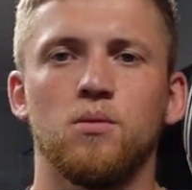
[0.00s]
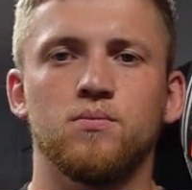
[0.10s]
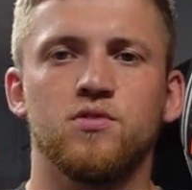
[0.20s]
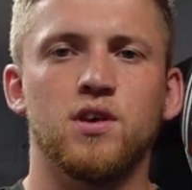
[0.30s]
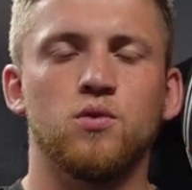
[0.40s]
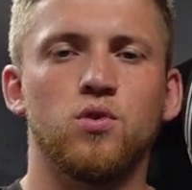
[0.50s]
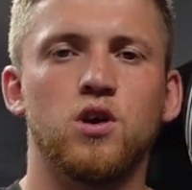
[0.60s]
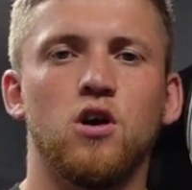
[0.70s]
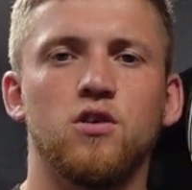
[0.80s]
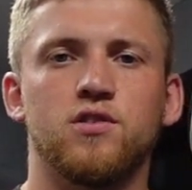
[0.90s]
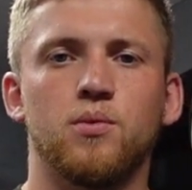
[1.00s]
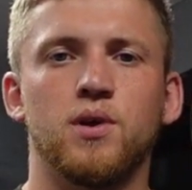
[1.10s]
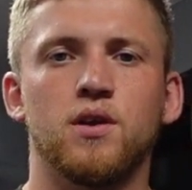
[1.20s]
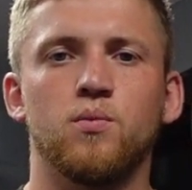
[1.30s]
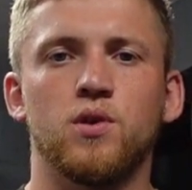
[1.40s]
Seeing all the cars that
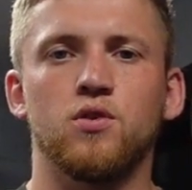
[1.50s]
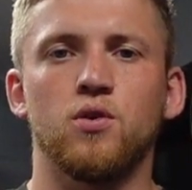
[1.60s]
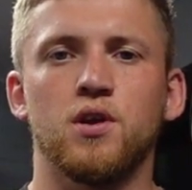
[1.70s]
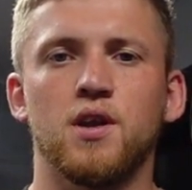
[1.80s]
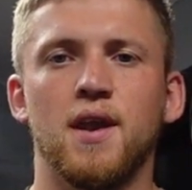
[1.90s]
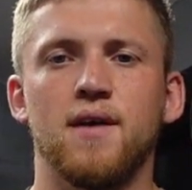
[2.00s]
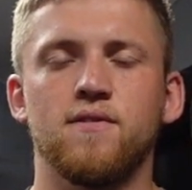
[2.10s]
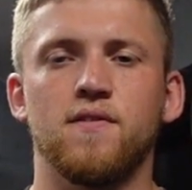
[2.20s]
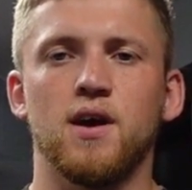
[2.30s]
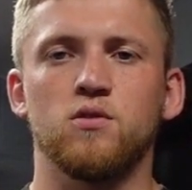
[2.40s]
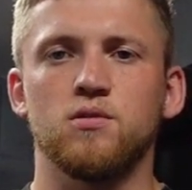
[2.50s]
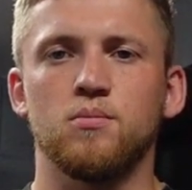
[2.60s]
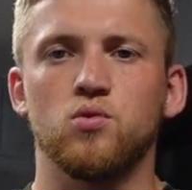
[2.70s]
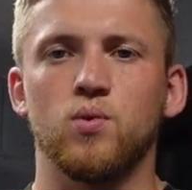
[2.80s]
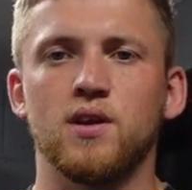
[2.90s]
we're doing and everything else in
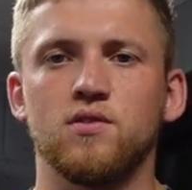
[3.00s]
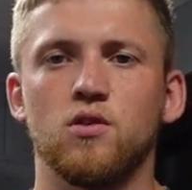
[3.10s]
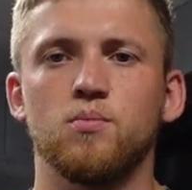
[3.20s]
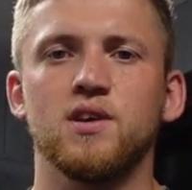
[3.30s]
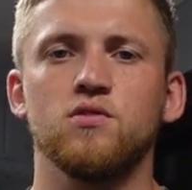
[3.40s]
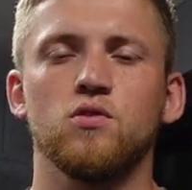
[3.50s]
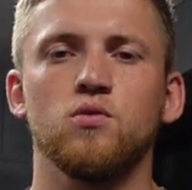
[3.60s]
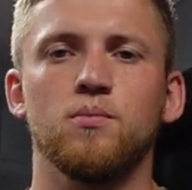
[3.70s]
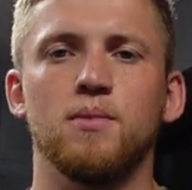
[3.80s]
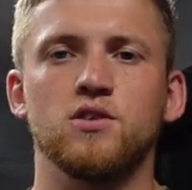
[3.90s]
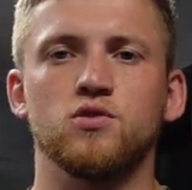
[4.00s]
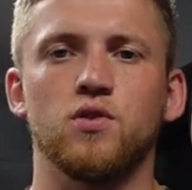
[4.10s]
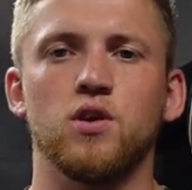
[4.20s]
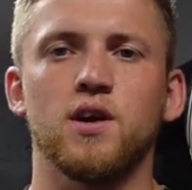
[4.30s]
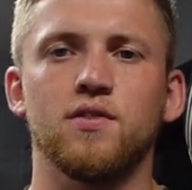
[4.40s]
between. So please do make sure
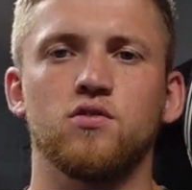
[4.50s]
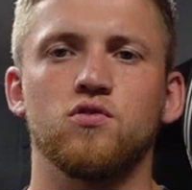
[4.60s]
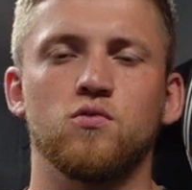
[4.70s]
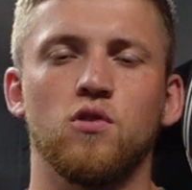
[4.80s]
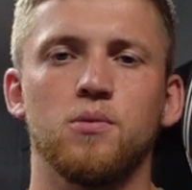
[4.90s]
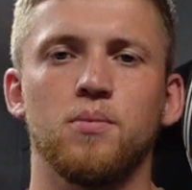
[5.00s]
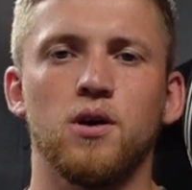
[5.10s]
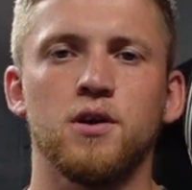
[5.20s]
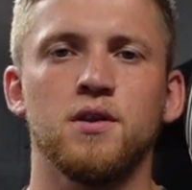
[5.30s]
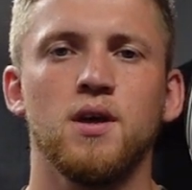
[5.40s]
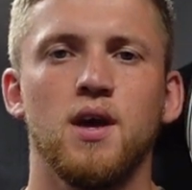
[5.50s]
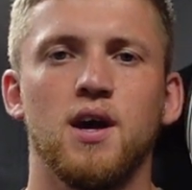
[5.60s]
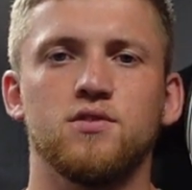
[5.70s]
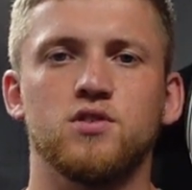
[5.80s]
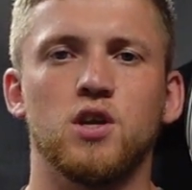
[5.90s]
that you hit the subscribe button
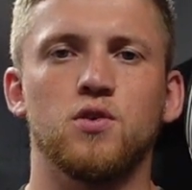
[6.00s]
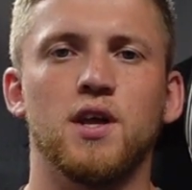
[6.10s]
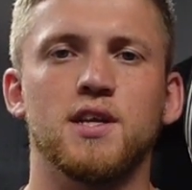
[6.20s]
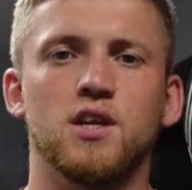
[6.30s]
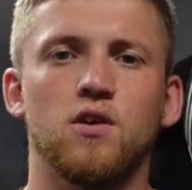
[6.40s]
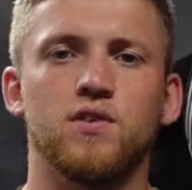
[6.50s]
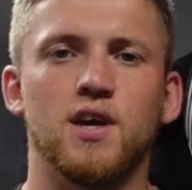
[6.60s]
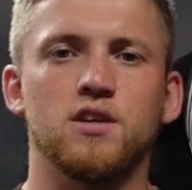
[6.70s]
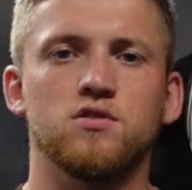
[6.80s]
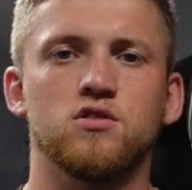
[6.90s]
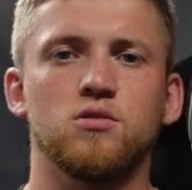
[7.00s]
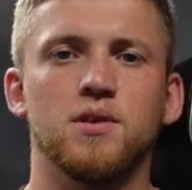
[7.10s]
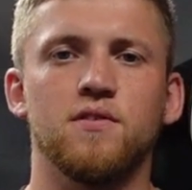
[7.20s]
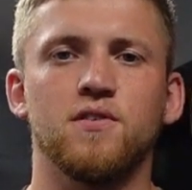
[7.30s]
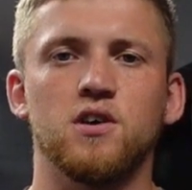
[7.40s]
and turn on any notifications to be
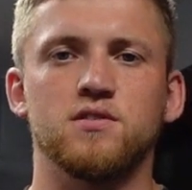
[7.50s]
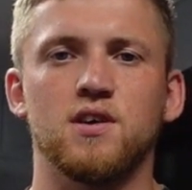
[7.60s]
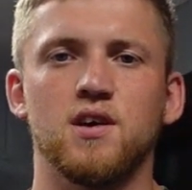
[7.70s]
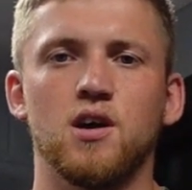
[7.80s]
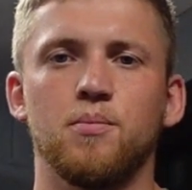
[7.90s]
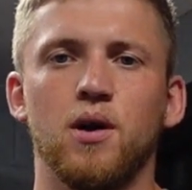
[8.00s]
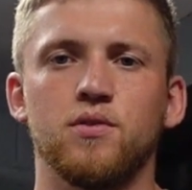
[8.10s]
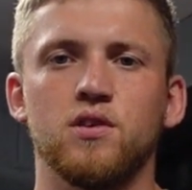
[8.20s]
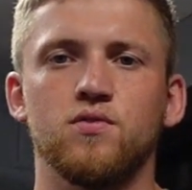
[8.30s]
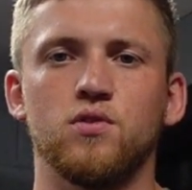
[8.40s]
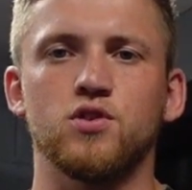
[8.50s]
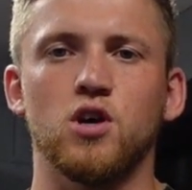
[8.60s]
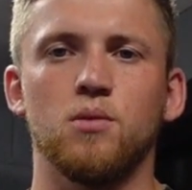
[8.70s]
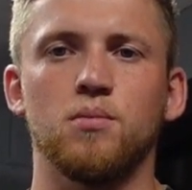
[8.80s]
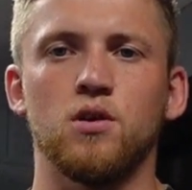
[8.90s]
the first to hear about these future
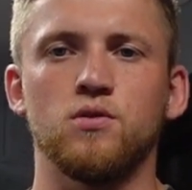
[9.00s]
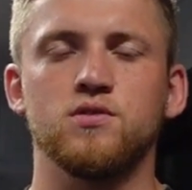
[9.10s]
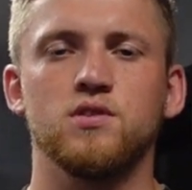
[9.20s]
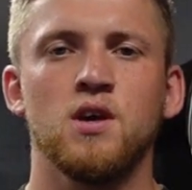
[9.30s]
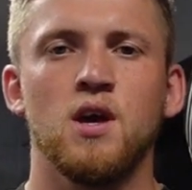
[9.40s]
uploads.